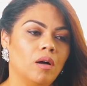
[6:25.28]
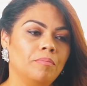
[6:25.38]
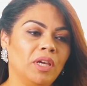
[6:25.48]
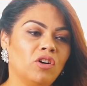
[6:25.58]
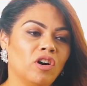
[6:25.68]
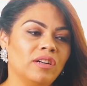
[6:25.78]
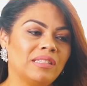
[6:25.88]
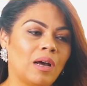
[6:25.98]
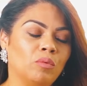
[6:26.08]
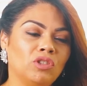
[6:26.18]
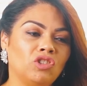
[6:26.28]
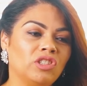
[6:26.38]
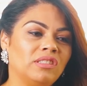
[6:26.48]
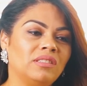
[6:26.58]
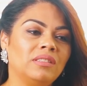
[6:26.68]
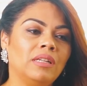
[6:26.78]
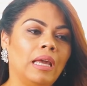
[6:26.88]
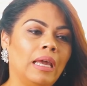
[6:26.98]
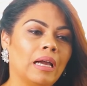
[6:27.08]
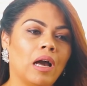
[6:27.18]
because I was just
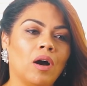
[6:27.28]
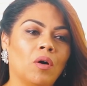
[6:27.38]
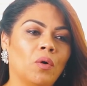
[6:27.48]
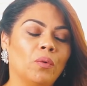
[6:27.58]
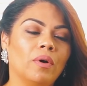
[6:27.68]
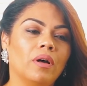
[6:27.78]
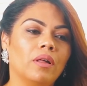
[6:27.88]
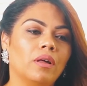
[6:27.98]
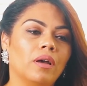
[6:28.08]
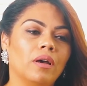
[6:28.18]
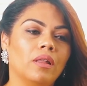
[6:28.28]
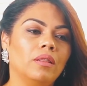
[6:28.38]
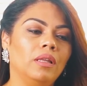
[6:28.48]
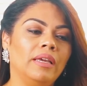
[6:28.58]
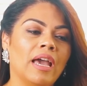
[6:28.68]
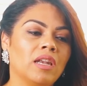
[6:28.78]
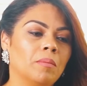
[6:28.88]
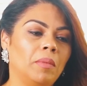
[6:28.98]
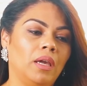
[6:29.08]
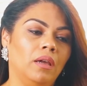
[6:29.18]
seeing how the
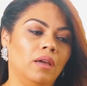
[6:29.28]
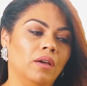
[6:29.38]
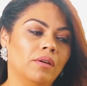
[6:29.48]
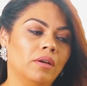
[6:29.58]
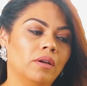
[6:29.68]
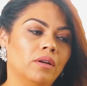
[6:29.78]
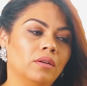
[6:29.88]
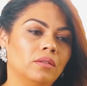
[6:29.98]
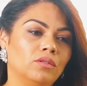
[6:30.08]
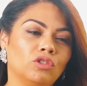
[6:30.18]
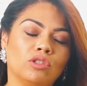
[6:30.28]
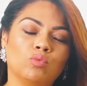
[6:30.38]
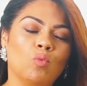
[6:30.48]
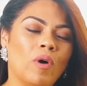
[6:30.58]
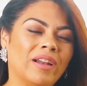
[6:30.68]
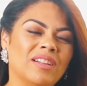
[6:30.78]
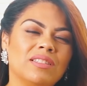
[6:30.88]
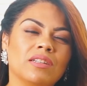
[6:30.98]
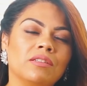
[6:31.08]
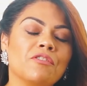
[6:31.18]
enemy just wanted
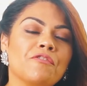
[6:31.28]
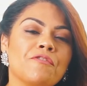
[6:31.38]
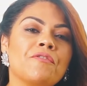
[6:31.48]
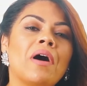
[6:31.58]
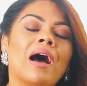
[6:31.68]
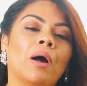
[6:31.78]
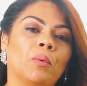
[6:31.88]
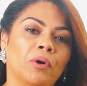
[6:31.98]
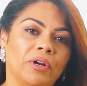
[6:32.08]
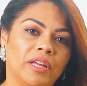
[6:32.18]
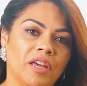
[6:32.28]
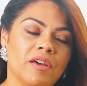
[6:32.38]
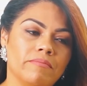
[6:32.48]
to devour him.